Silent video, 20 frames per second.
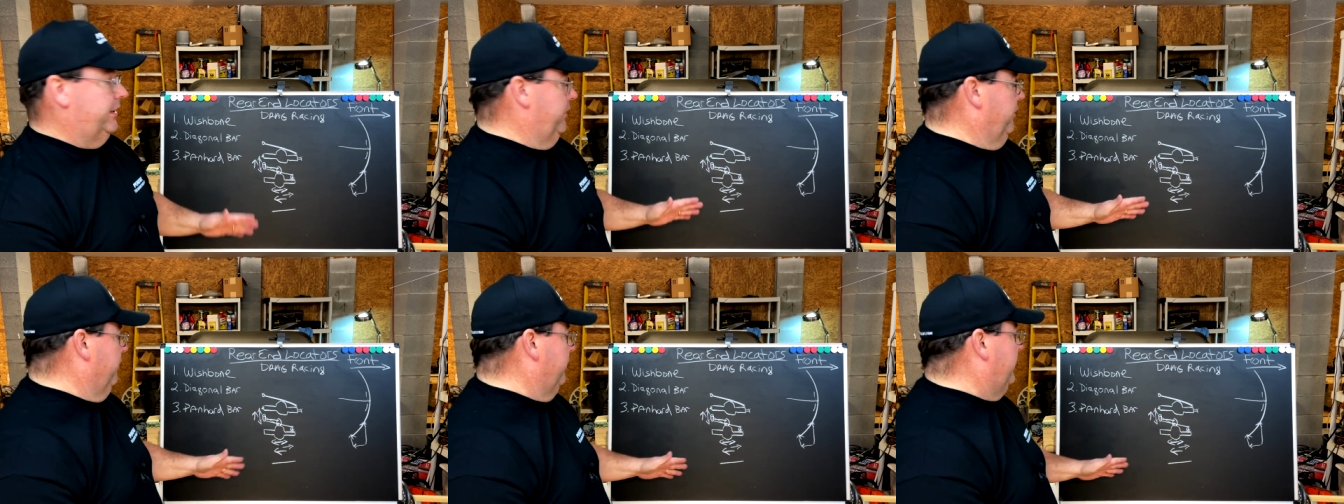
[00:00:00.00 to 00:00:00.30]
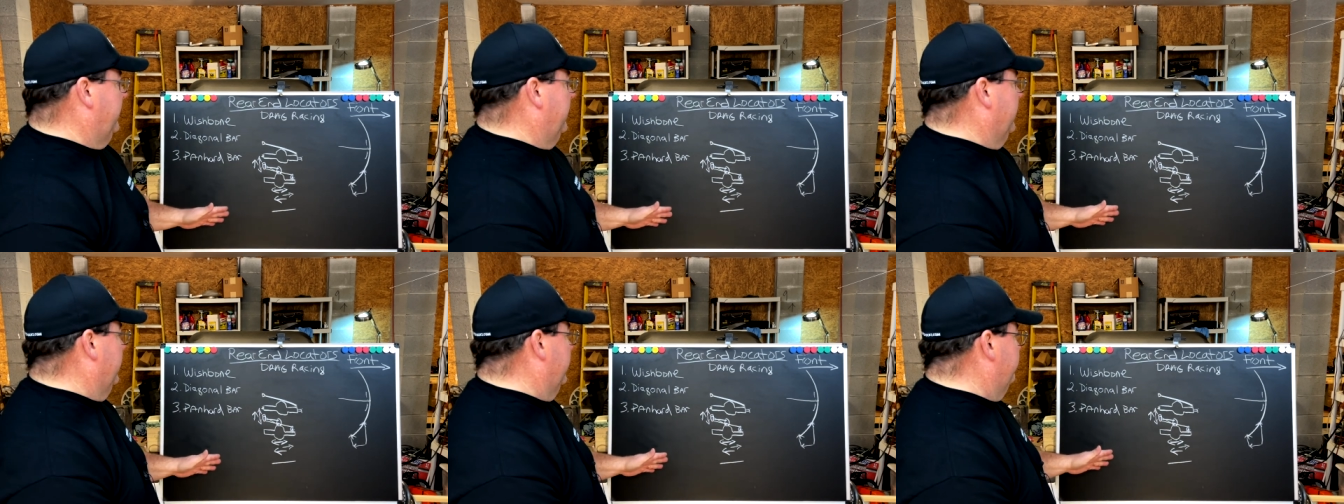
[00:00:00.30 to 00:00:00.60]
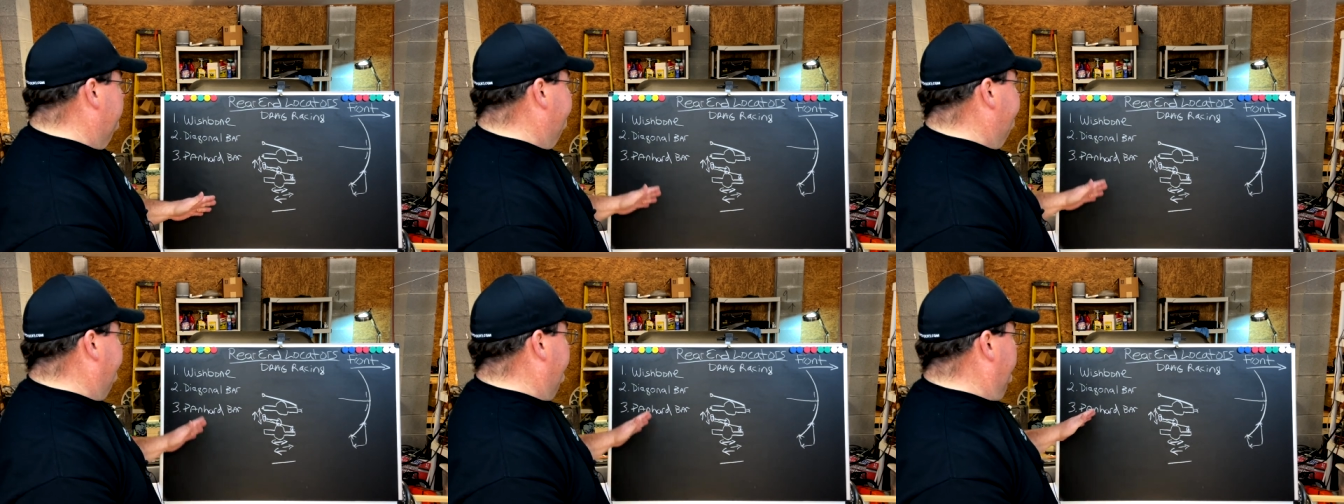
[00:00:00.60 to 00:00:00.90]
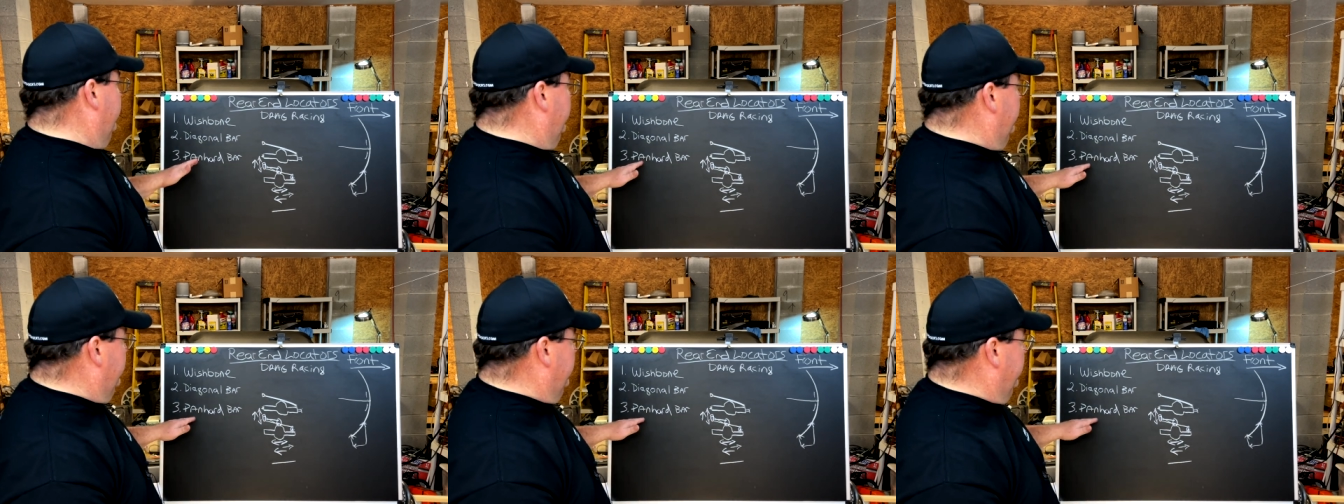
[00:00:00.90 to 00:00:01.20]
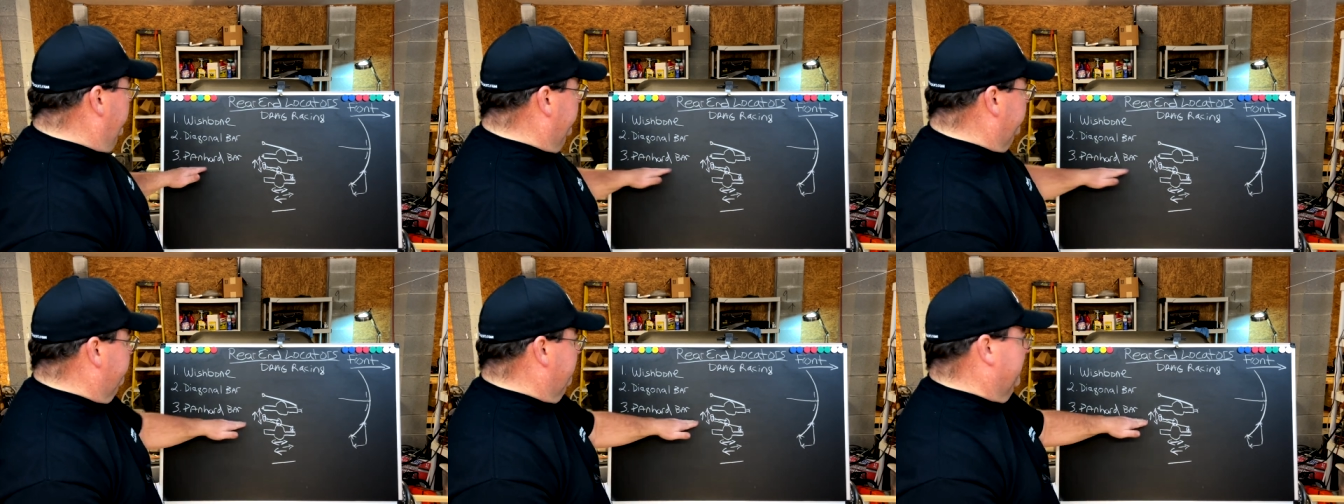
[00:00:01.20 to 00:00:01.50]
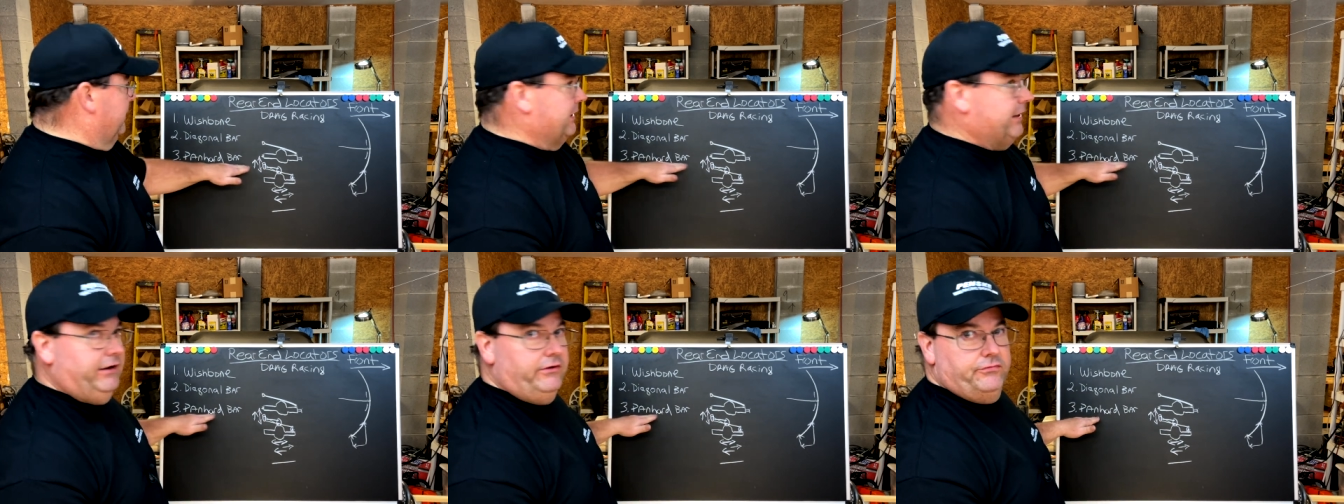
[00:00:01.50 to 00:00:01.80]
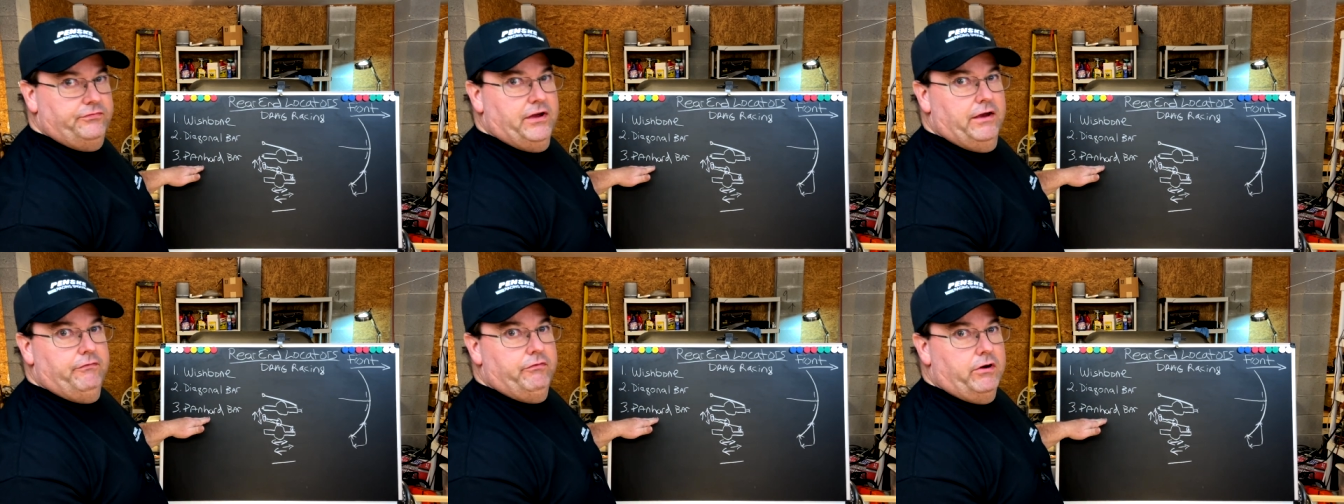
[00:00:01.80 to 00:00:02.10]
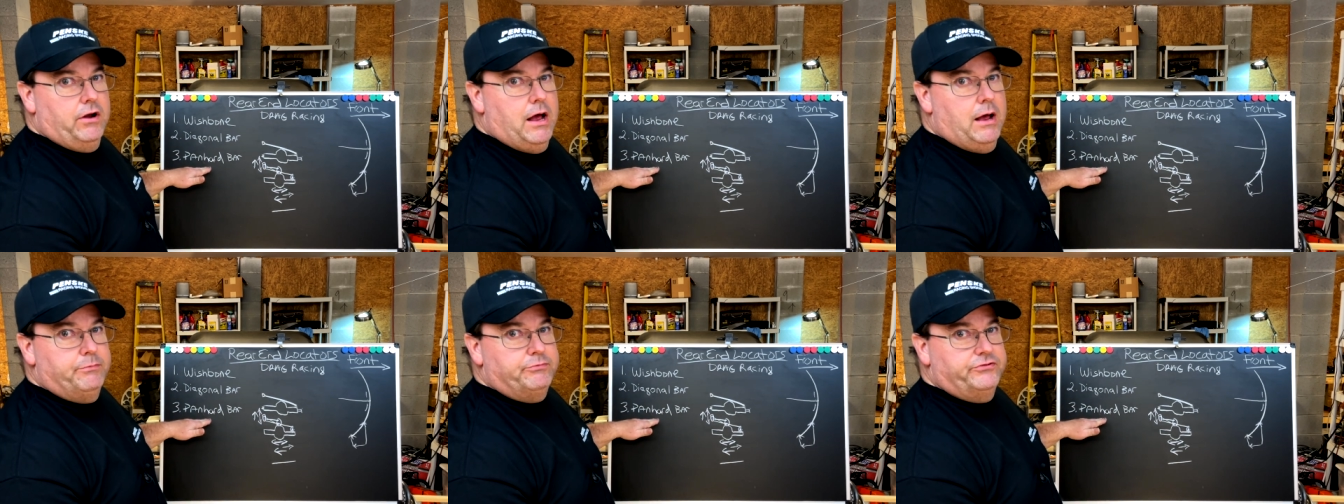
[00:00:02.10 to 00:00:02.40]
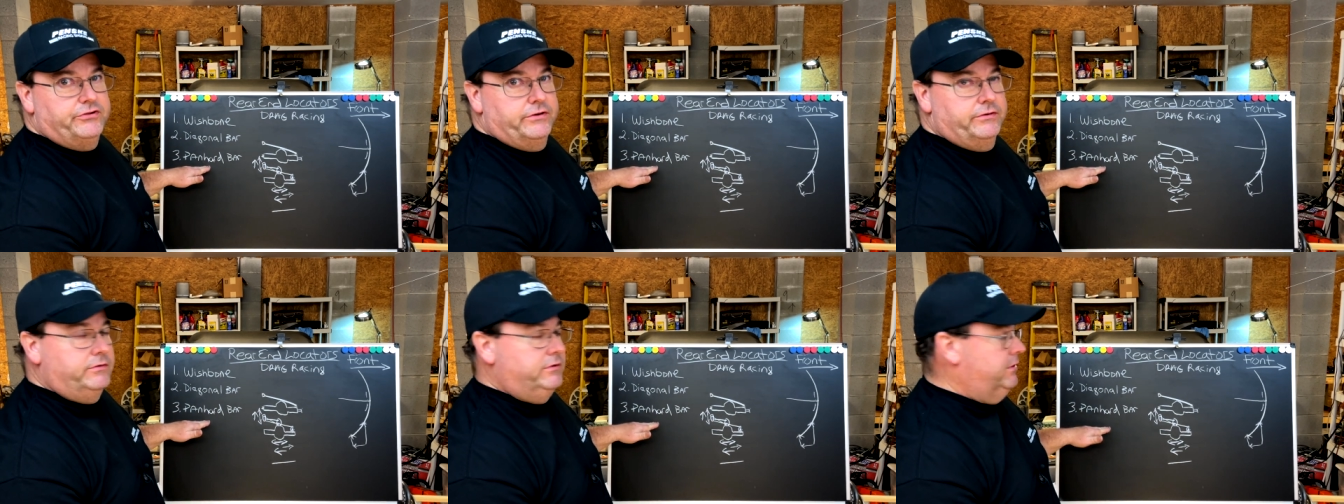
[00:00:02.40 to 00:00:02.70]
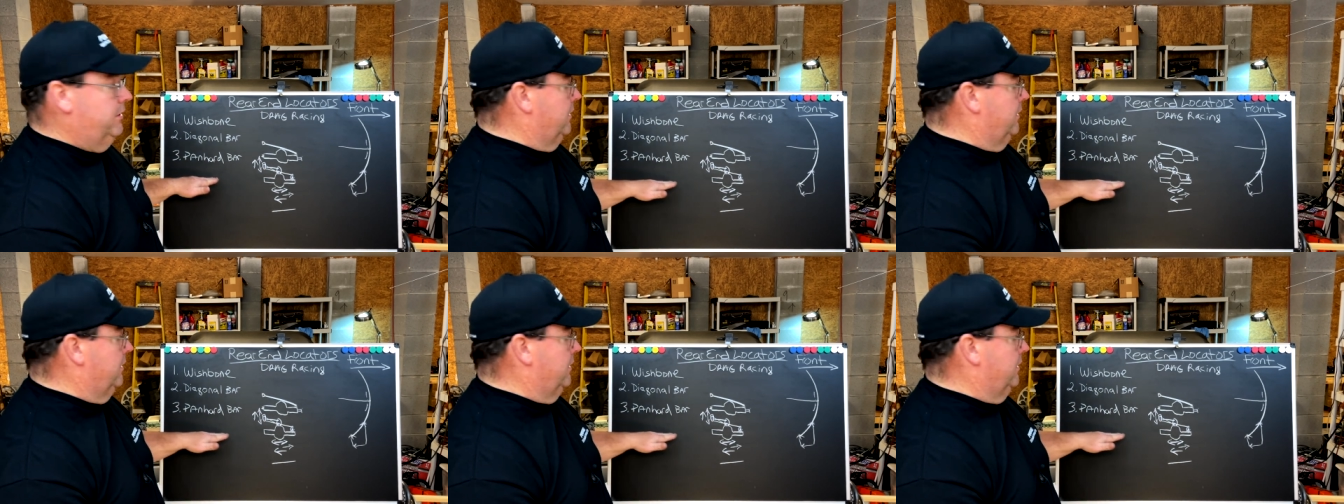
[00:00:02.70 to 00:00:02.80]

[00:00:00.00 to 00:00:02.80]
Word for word: Here again, it's my least favorite option,